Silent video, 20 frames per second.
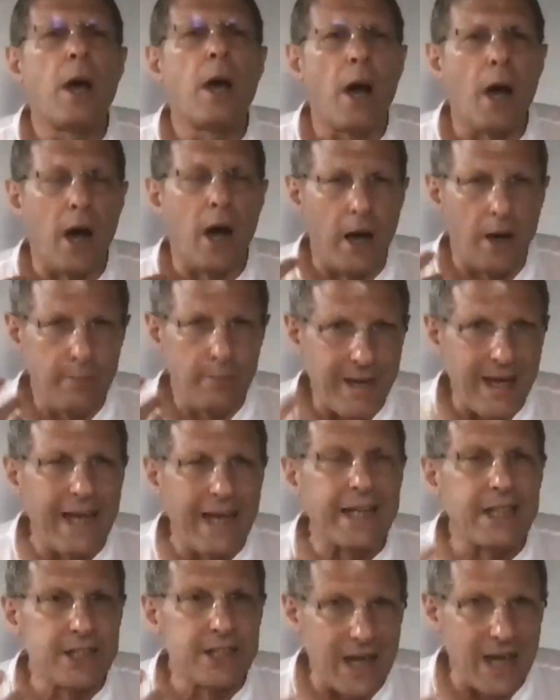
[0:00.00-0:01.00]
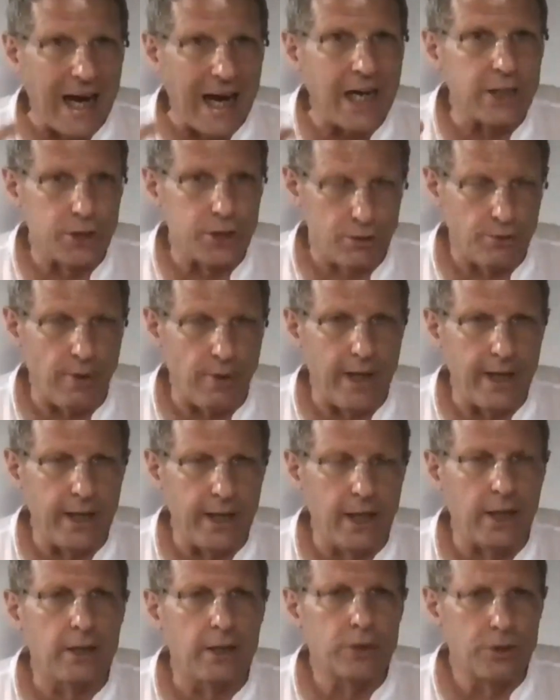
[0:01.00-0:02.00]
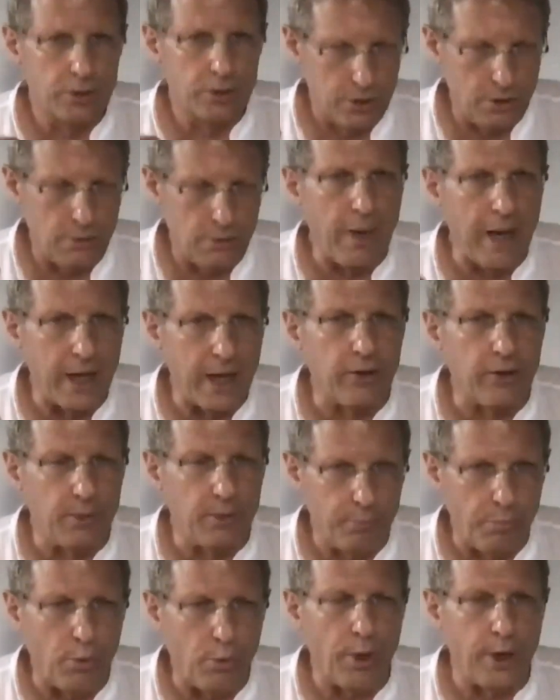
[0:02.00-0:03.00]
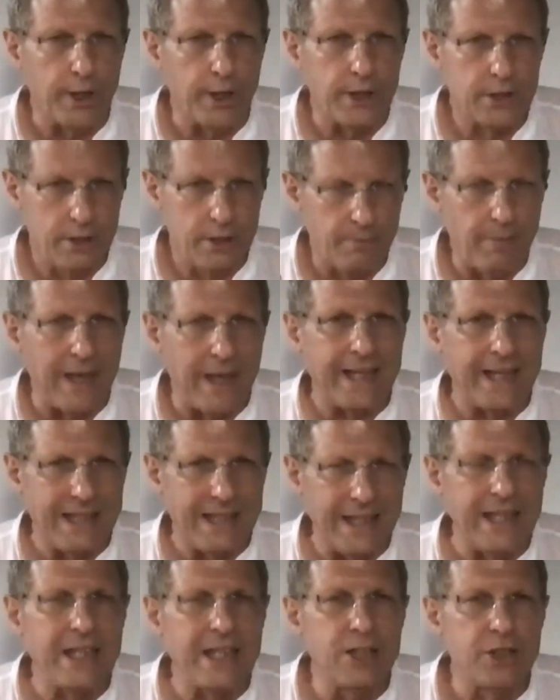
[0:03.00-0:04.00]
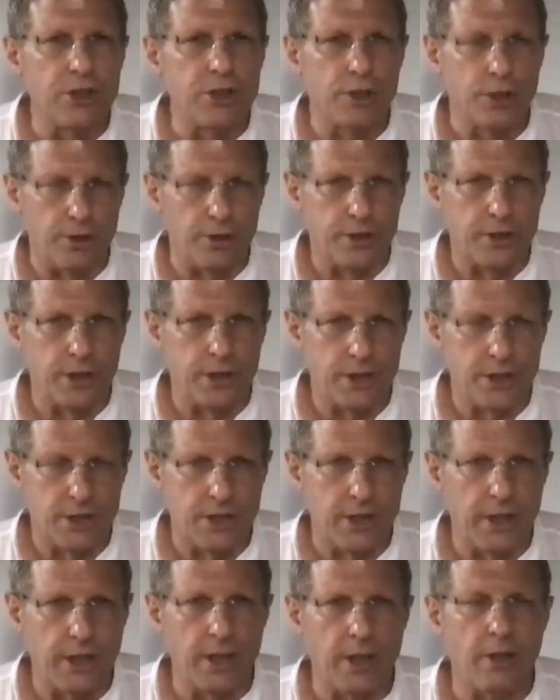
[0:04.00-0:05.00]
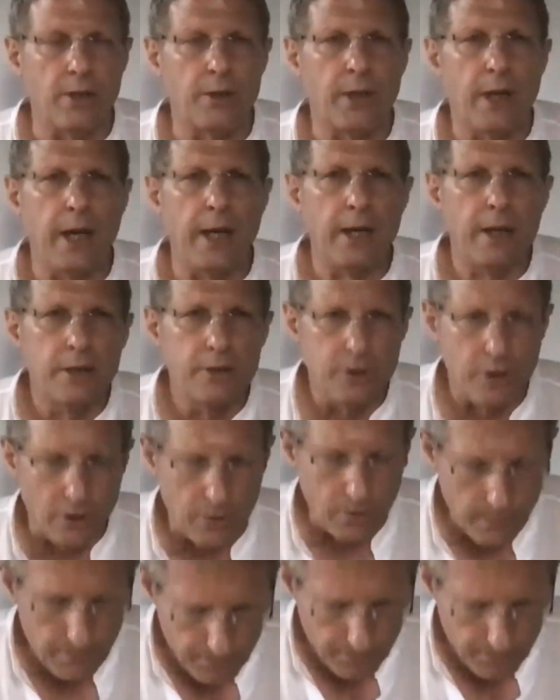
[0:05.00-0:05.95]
I'm exaggerating to make the point, to make it easier to see, okay? So